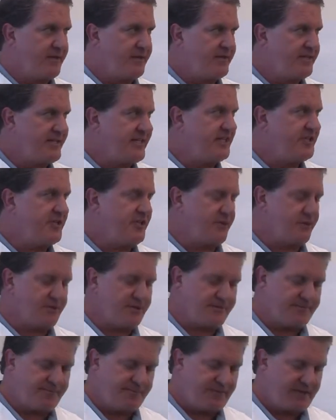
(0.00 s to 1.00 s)
tissues.
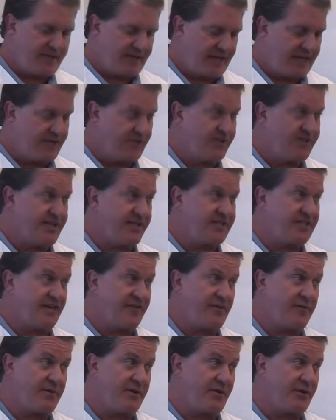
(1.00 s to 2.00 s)
And so it takes
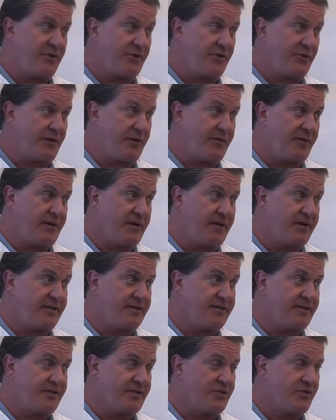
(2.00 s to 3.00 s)
every bit of 3
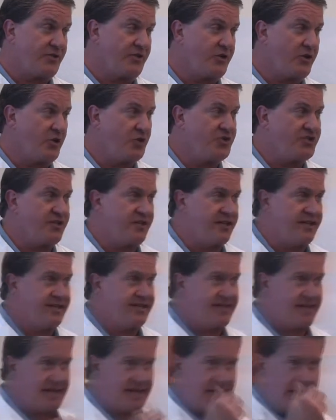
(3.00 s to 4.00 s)
months. And so the notion is
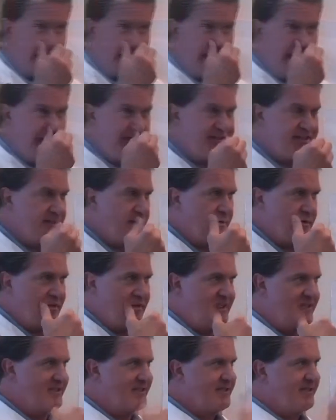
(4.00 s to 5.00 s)
that if someone
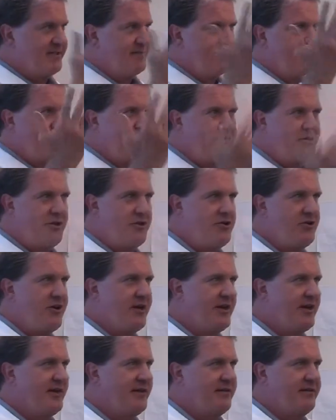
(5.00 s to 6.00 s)
is, you
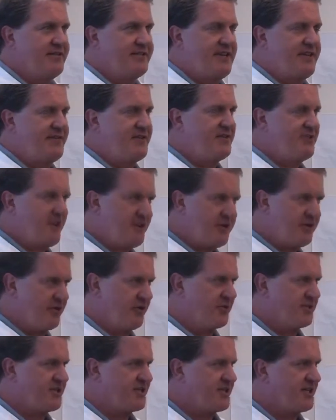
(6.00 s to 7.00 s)
got a
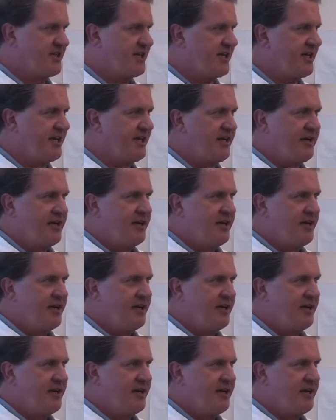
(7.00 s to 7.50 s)
17-year-old stud